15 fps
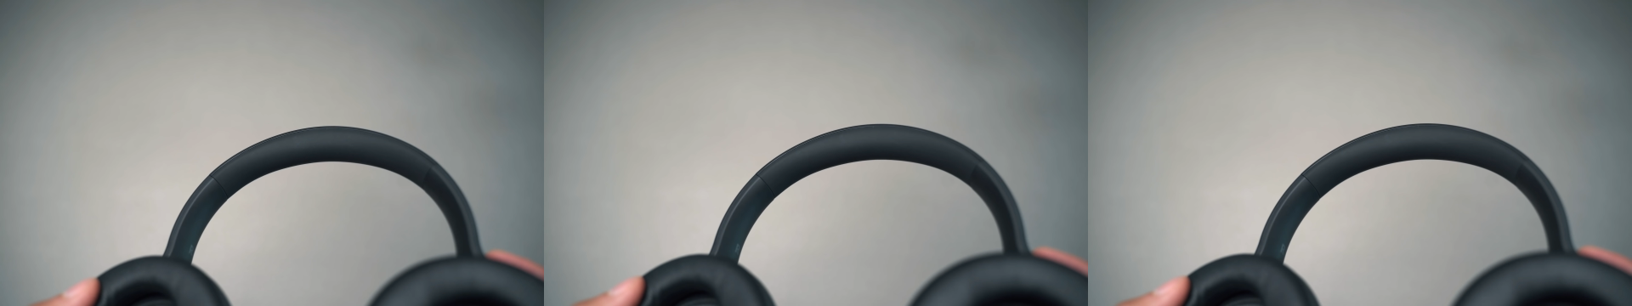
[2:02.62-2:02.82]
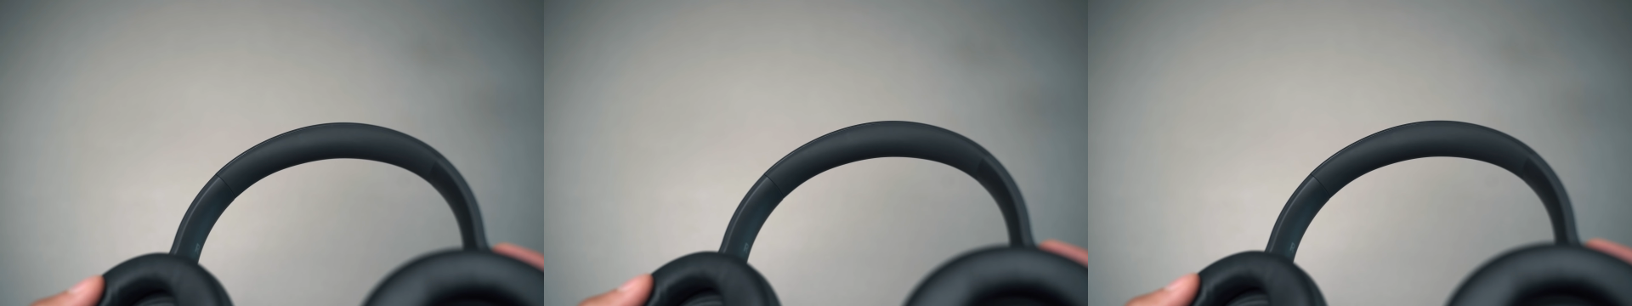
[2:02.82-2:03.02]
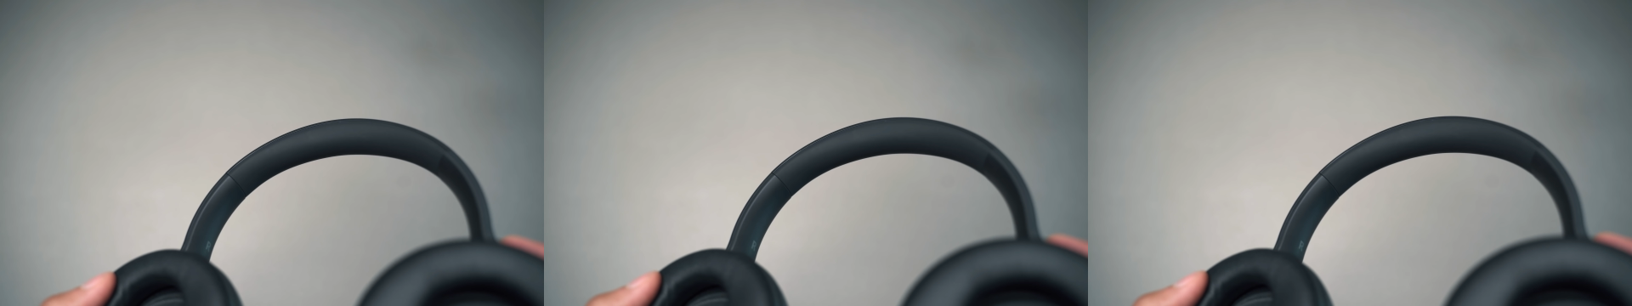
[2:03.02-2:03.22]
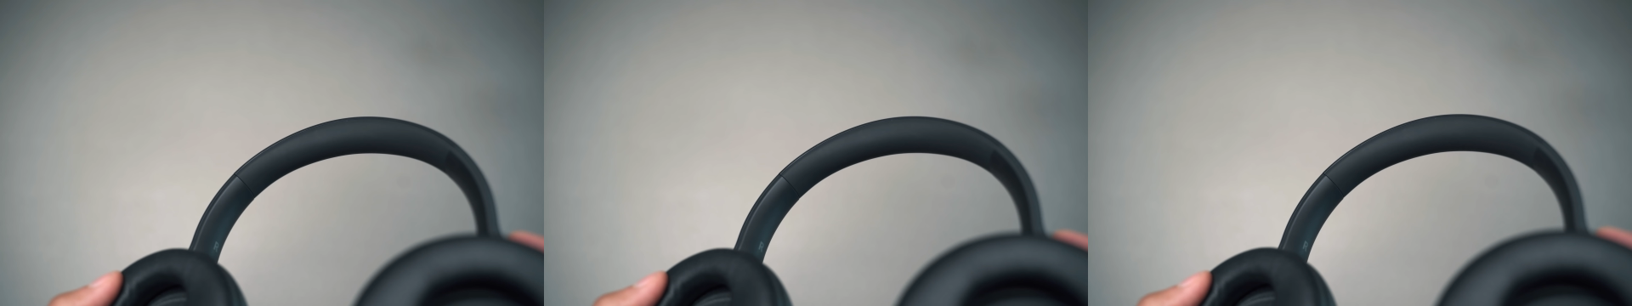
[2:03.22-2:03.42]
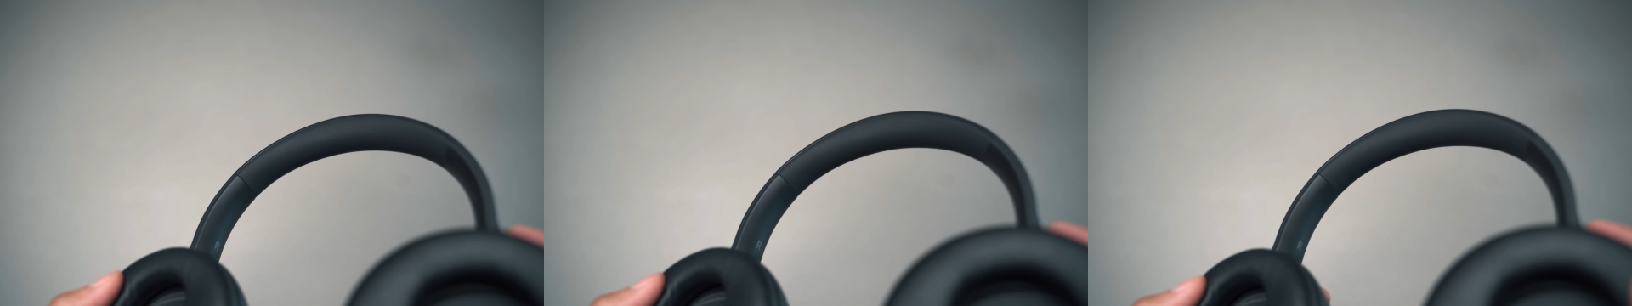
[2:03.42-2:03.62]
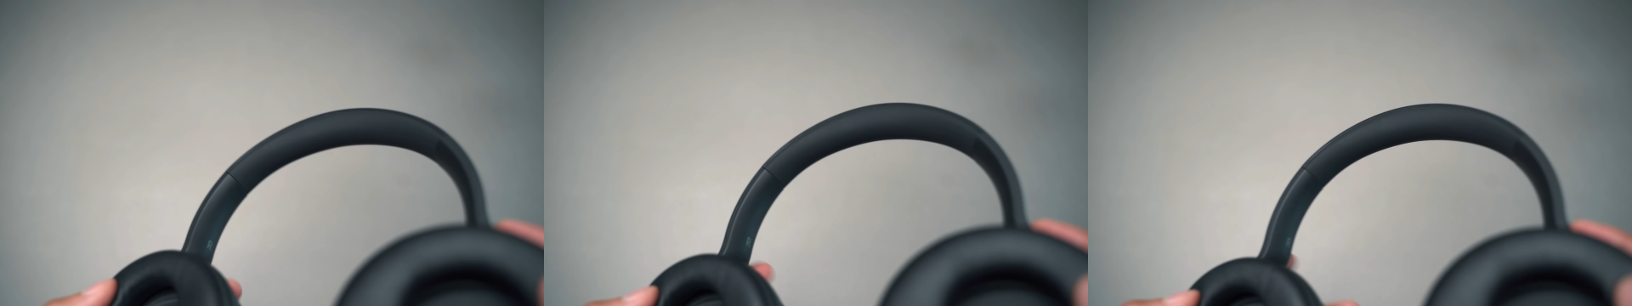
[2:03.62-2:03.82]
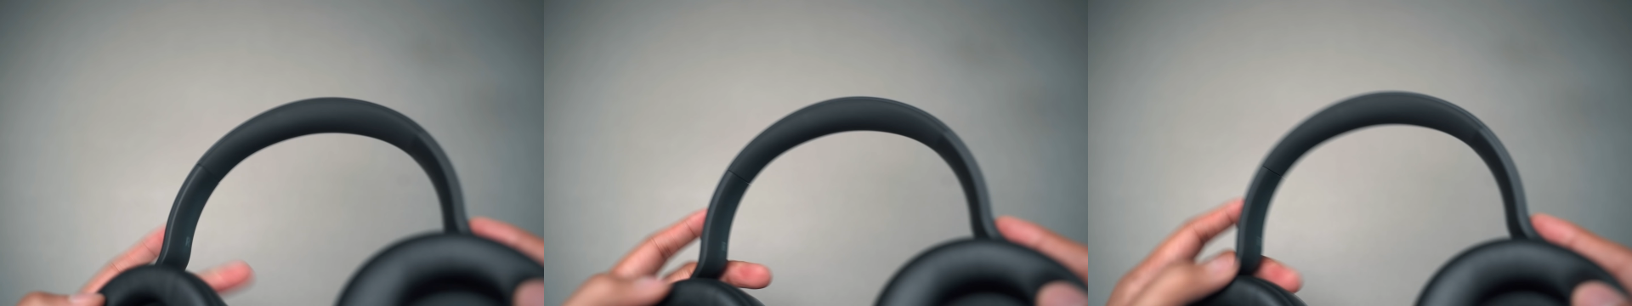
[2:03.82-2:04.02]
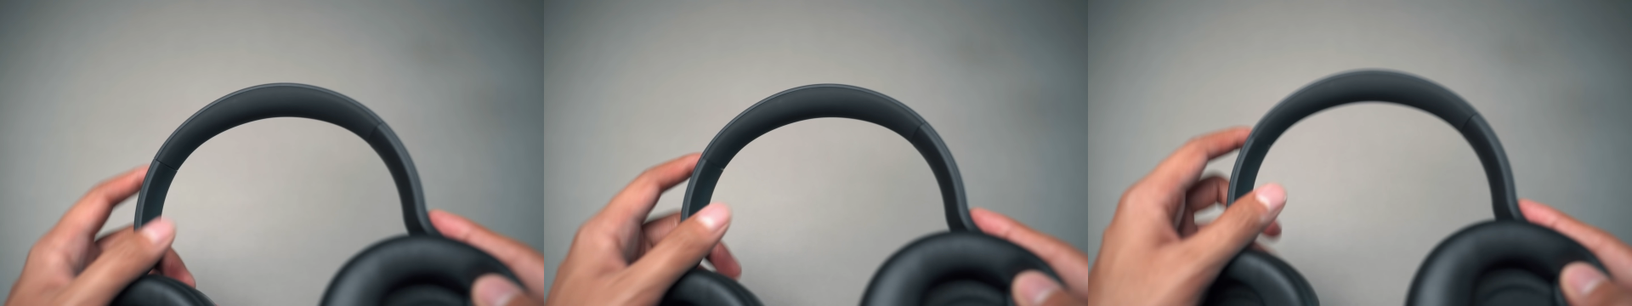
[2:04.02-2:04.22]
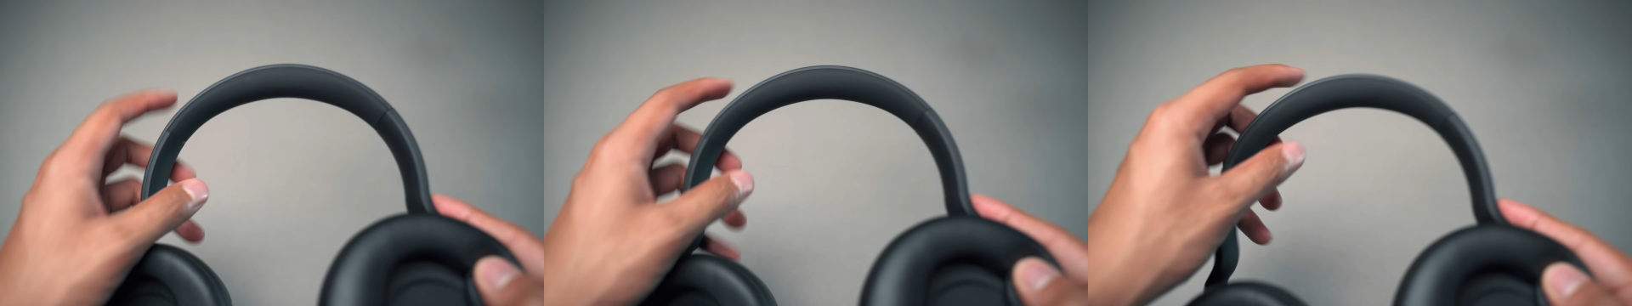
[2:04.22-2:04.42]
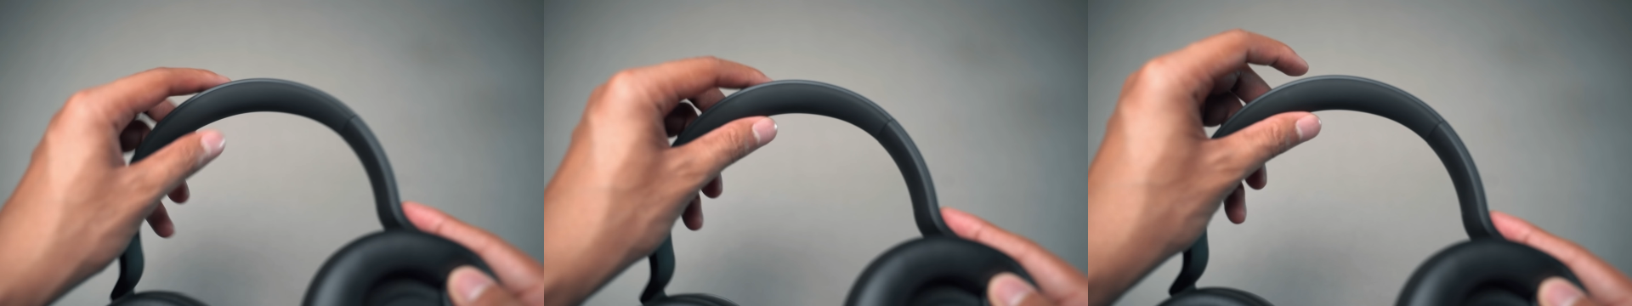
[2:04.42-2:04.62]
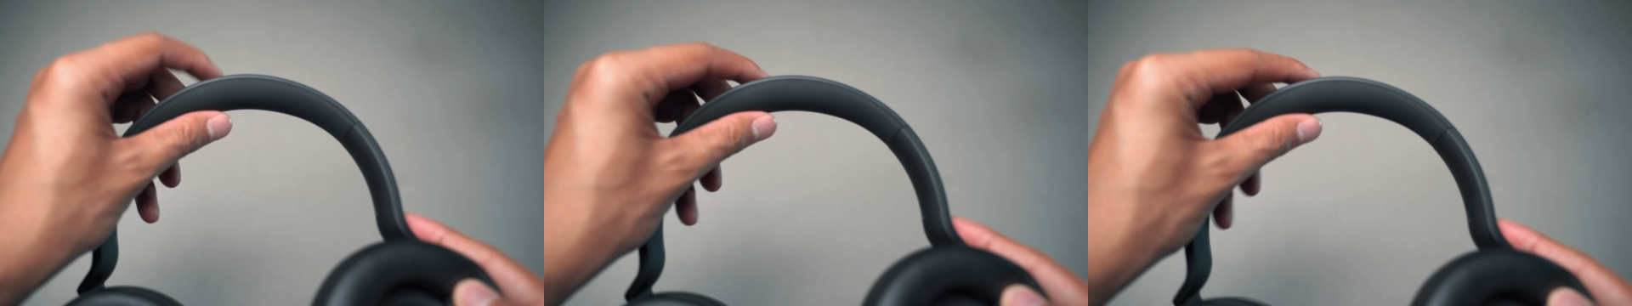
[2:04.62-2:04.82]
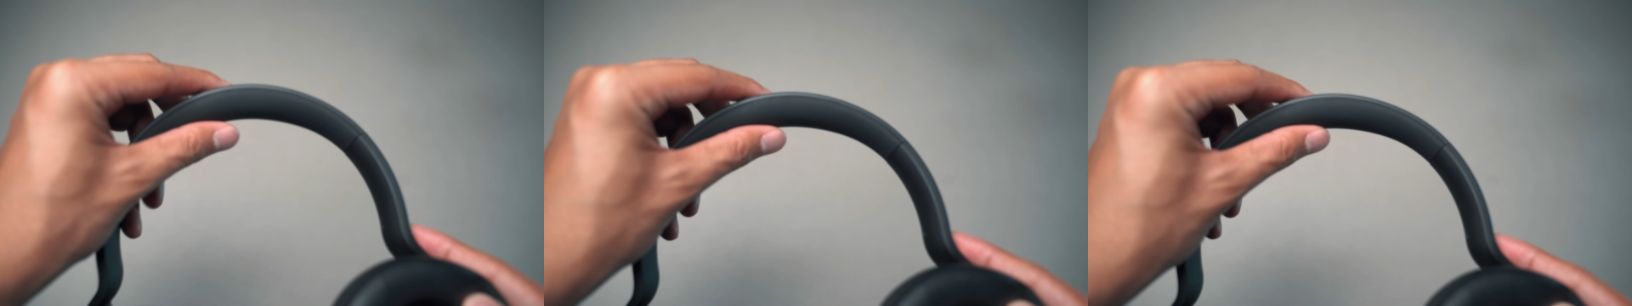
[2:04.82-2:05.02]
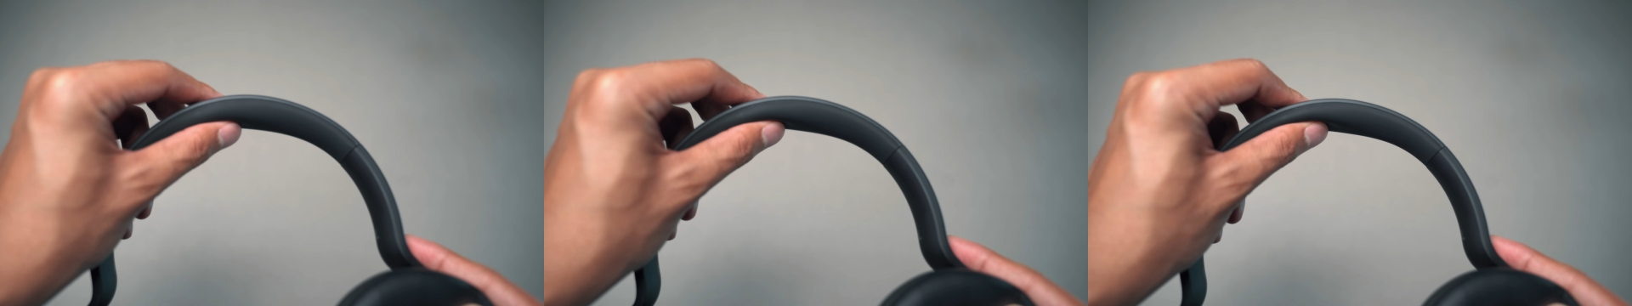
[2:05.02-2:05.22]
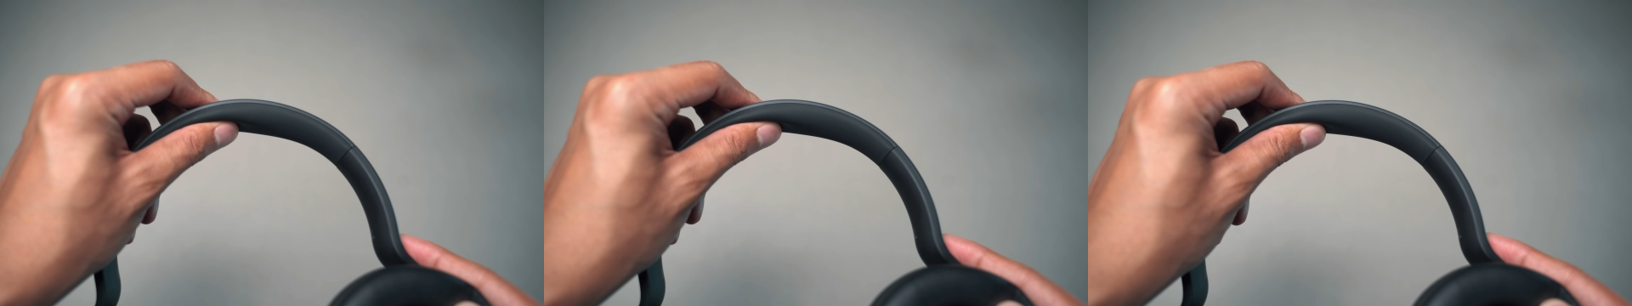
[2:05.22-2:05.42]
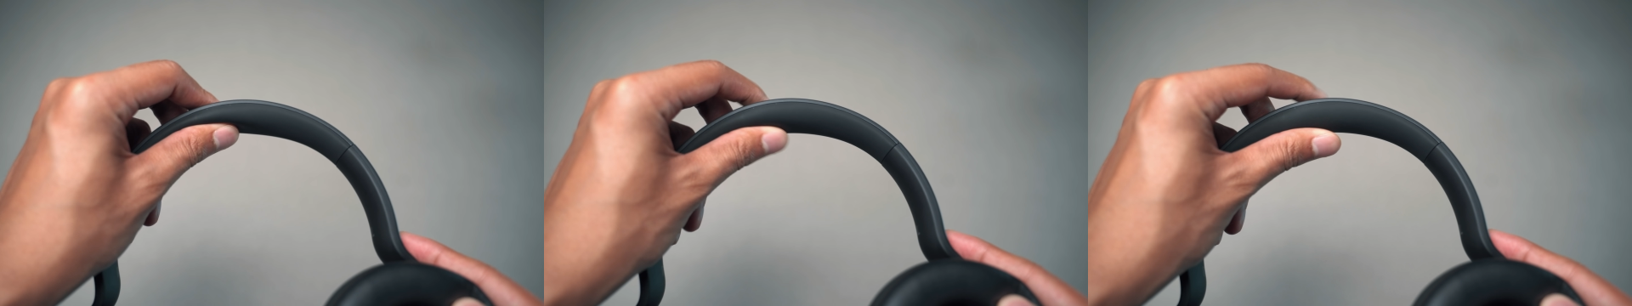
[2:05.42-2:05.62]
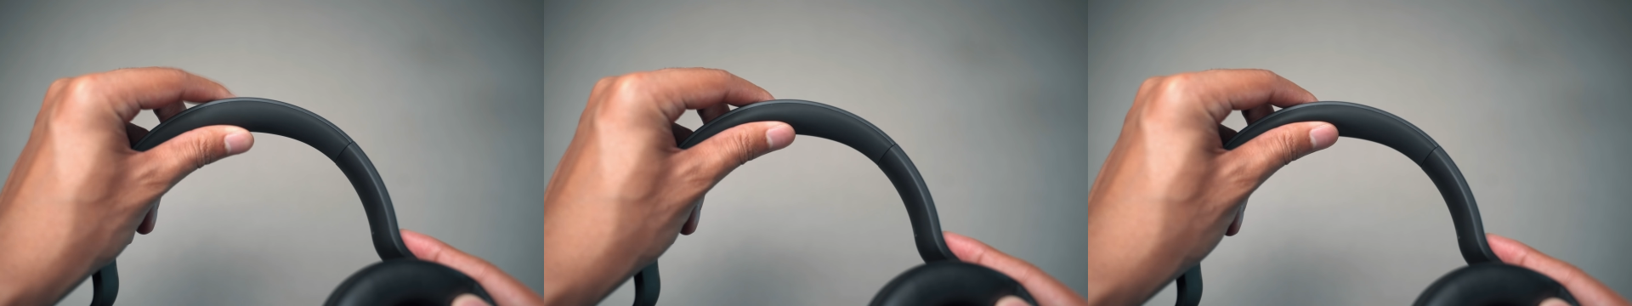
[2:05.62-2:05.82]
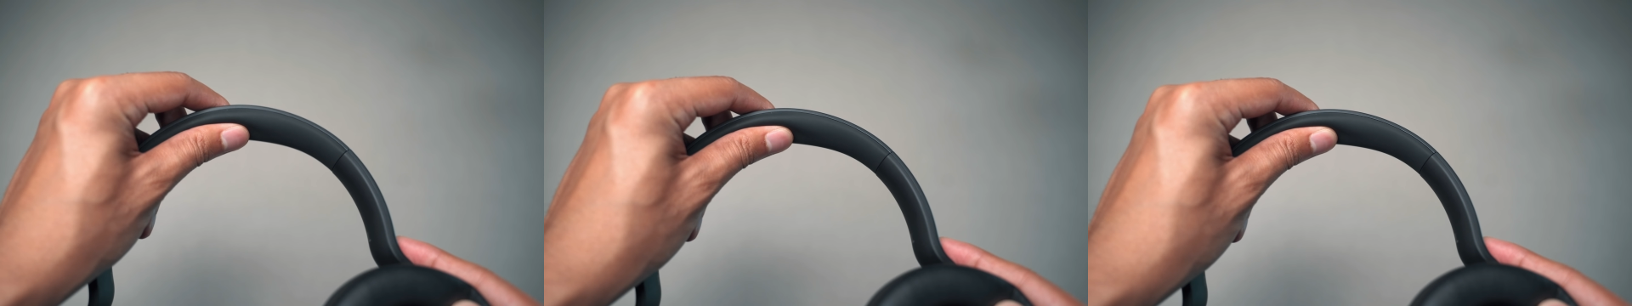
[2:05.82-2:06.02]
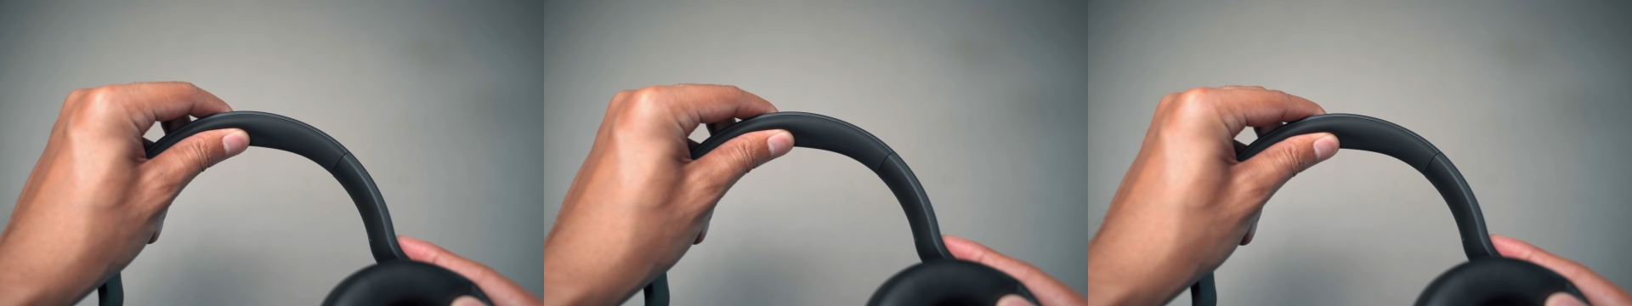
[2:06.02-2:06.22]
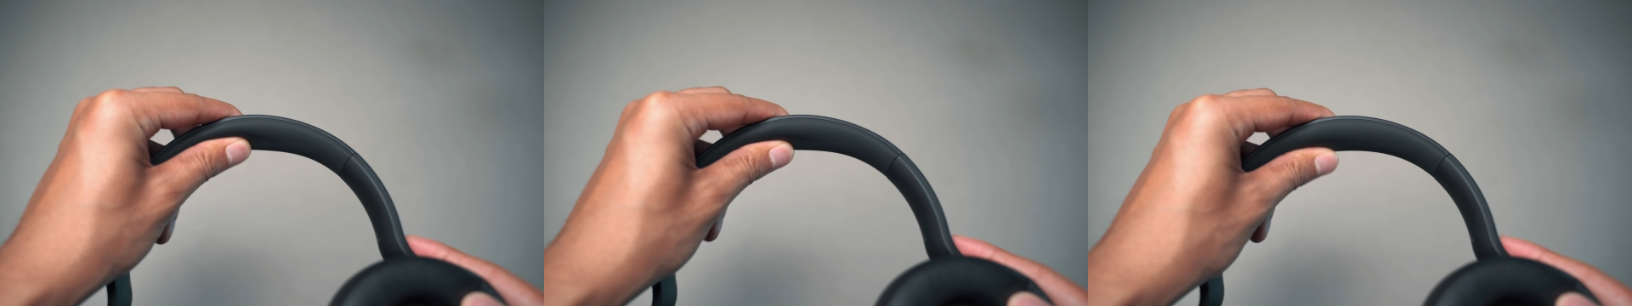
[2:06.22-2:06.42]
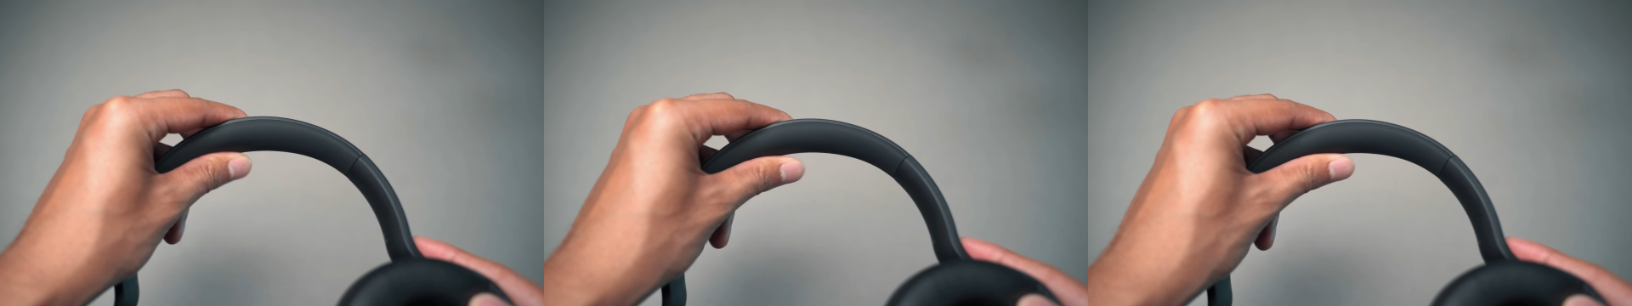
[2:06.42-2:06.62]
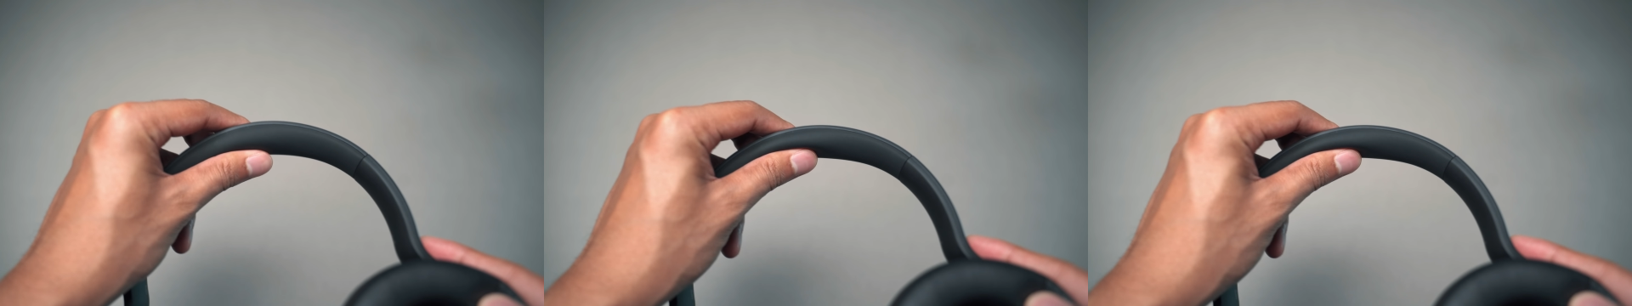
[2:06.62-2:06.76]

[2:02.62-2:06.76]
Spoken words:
Nobody's mouth can be seen.